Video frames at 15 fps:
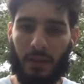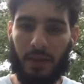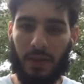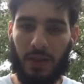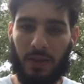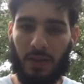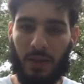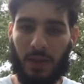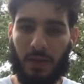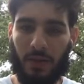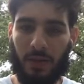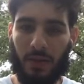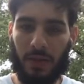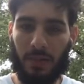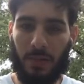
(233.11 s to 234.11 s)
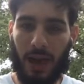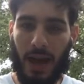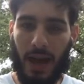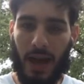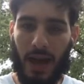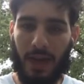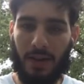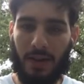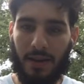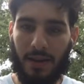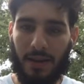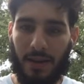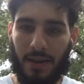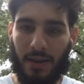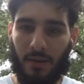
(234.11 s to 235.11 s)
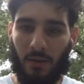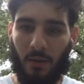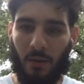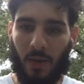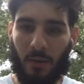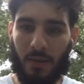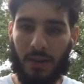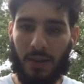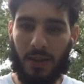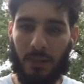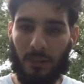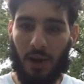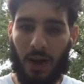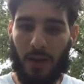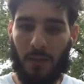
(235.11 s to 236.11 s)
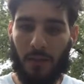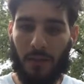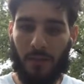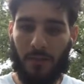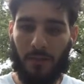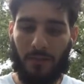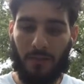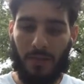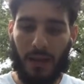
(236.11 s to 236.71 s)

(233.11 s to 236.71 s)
Was he good? Was he bad? What was his problem?